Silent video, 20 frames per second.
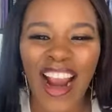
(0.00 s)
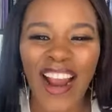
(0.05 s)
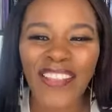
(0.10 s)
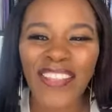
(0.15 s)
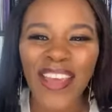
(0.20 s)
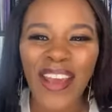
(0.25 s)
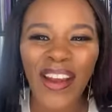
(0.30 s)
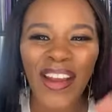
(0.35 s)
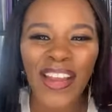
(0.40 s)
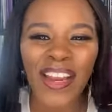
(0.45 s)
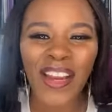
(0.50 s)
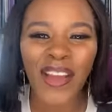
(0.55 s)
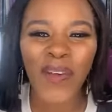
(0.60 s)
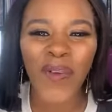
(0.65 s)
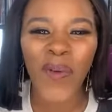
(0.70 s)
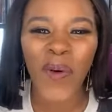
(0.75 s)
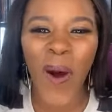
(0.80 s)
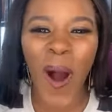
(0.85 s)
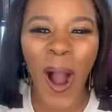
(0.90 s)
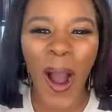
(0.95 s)
Are there any
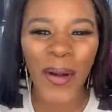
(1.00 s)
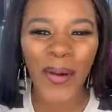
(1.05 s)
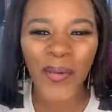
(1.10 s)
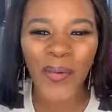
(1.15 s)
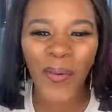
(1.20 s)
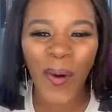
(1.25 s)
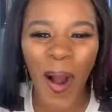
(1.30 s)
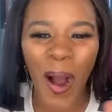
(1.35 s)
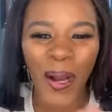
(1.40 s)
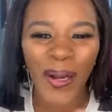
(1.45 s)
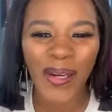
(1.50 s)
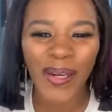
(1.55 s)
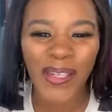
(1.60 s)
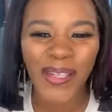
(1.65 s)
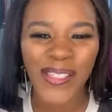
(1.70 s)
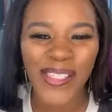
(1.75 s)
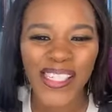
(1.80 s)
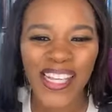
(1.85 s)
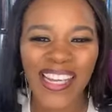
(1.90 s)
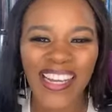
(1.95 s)
water
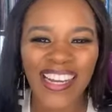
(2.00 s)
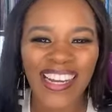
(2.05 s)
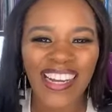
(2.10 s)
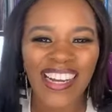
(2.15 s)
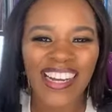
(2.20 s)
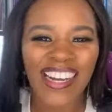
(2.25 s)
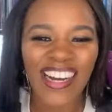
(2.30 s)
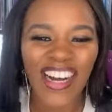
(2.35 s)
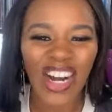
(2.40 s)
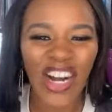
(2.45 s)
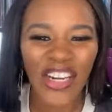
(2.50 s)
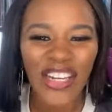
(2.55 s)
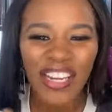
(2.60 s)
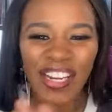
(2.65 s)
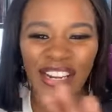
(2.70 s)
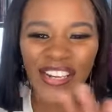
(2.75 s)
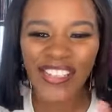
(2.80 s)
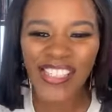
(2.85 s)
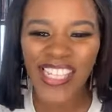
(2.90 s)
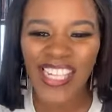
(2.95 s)
walkers on
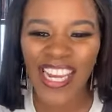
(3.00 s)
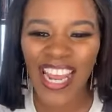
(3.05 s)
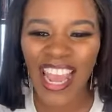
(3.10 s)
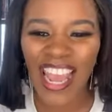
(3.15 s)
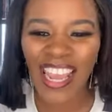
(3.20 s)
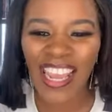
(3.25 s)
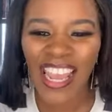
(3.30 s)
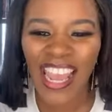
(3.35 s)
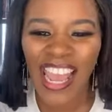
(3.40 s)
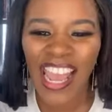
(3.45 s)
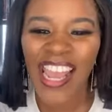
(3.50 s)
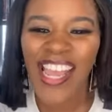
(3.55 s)
here today?